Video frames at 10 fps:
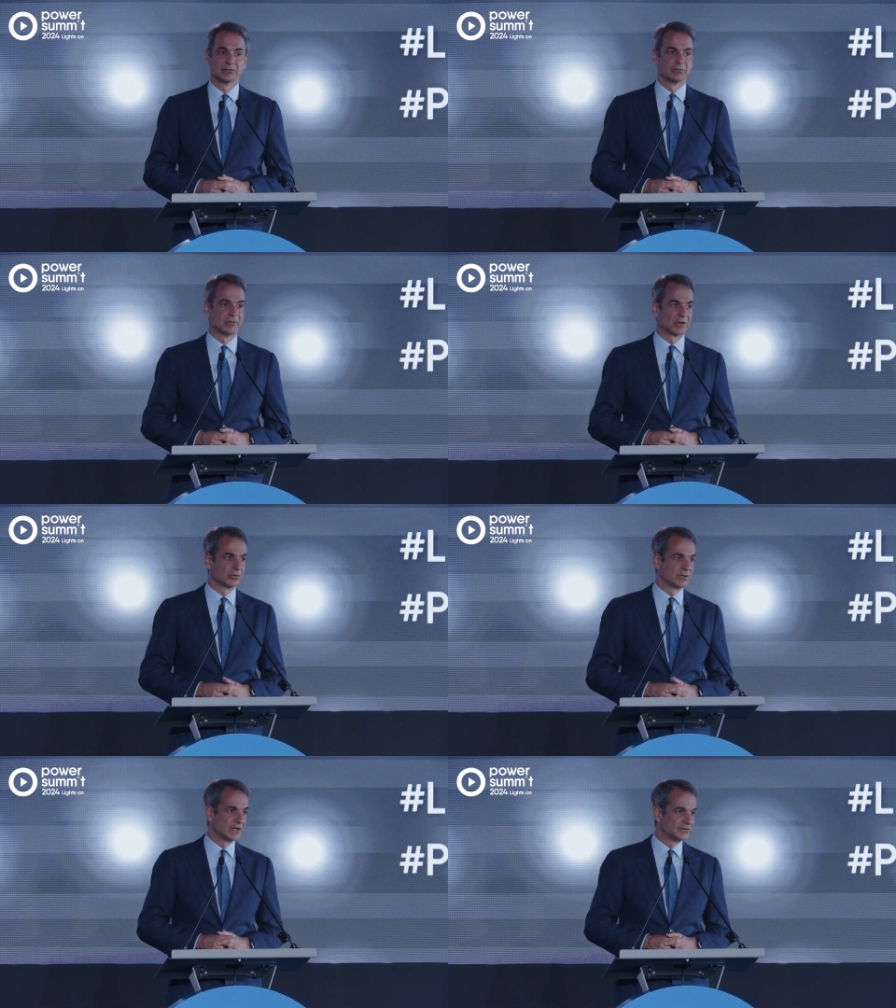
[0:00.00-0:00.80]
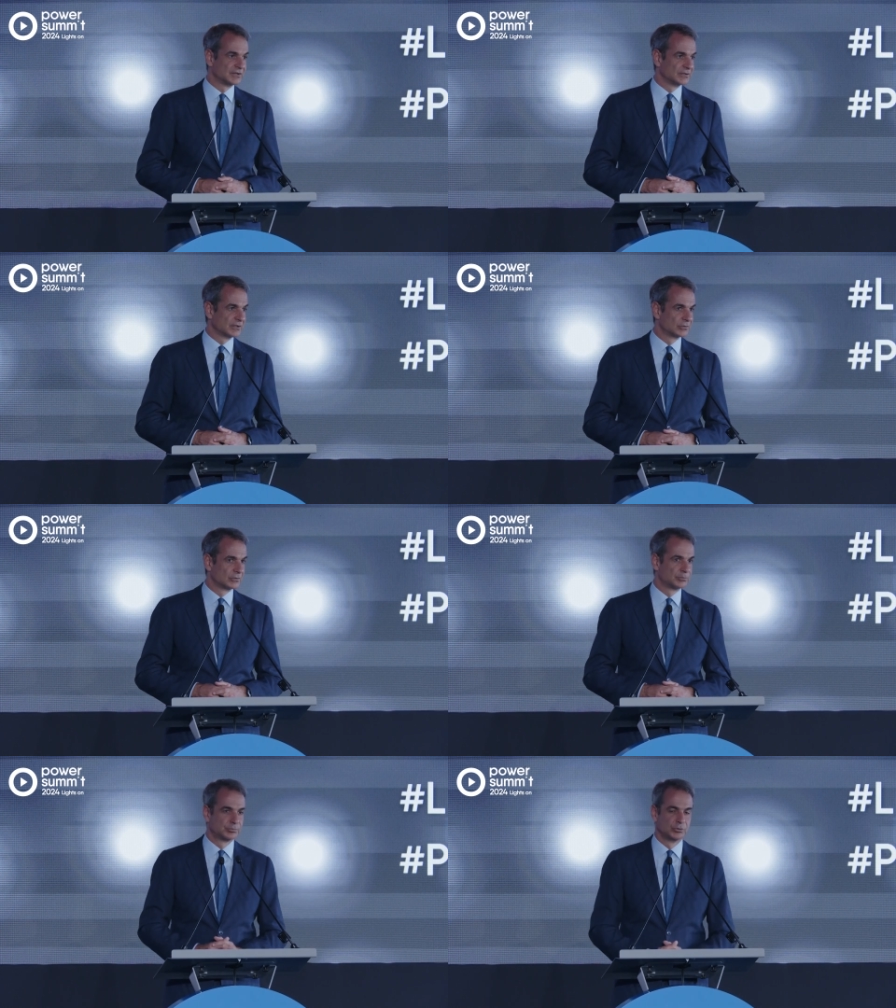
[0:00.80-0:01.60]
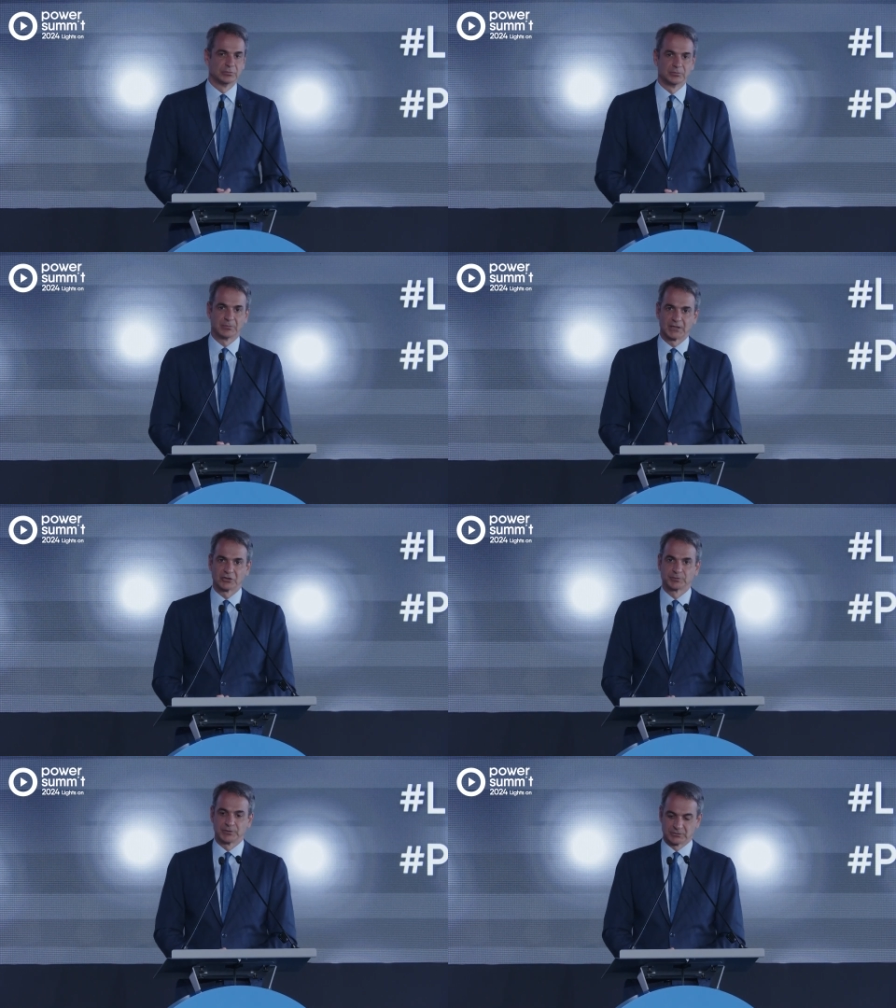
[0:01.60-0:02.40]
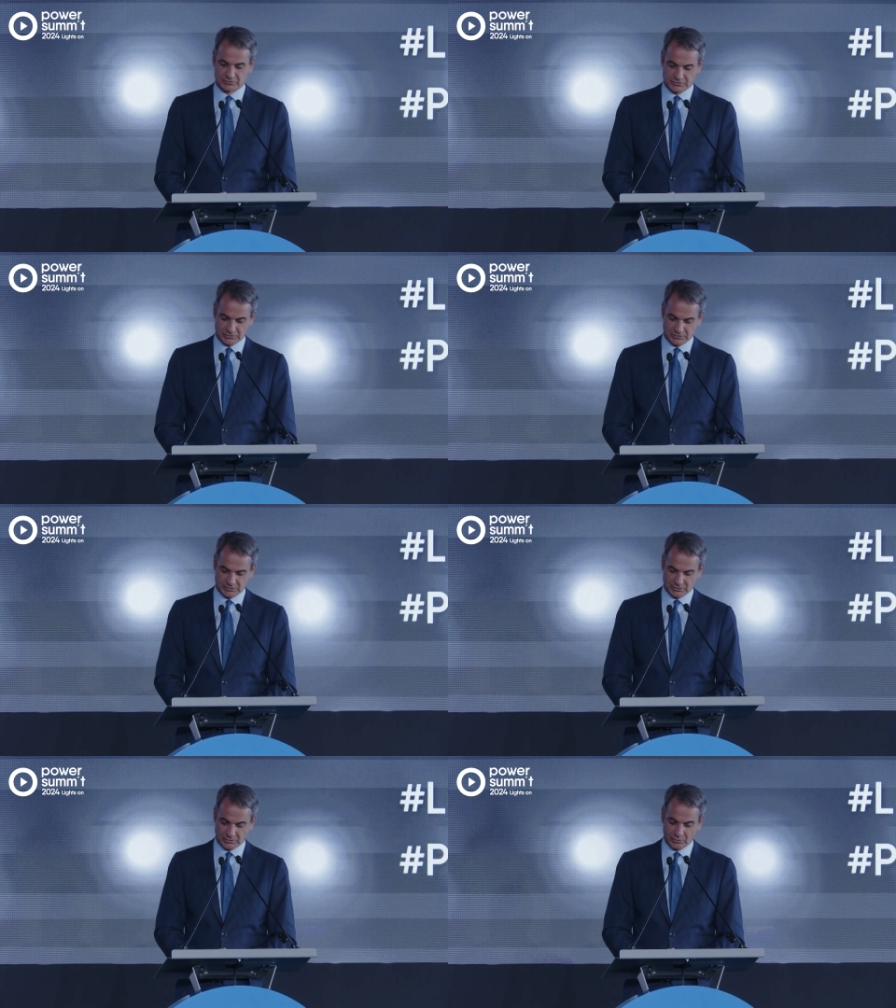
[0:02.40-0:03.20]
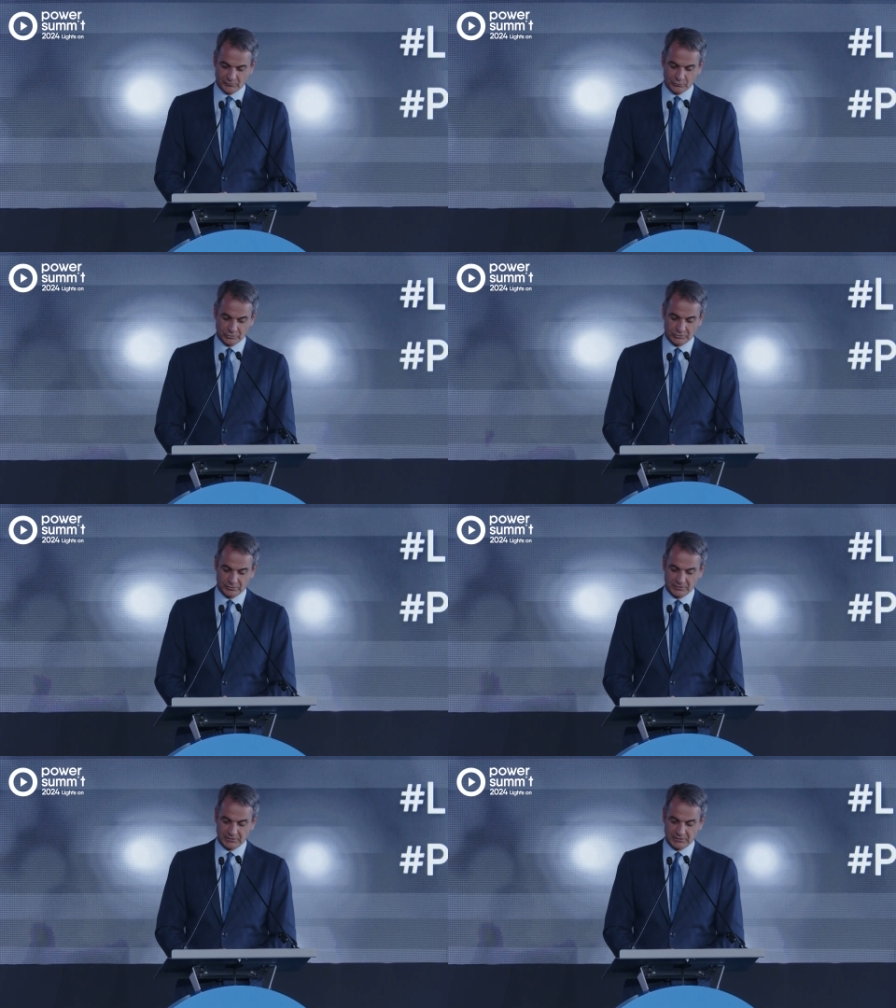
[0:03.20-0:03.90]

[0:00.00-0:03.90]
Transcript: recognizing that the prudent management of water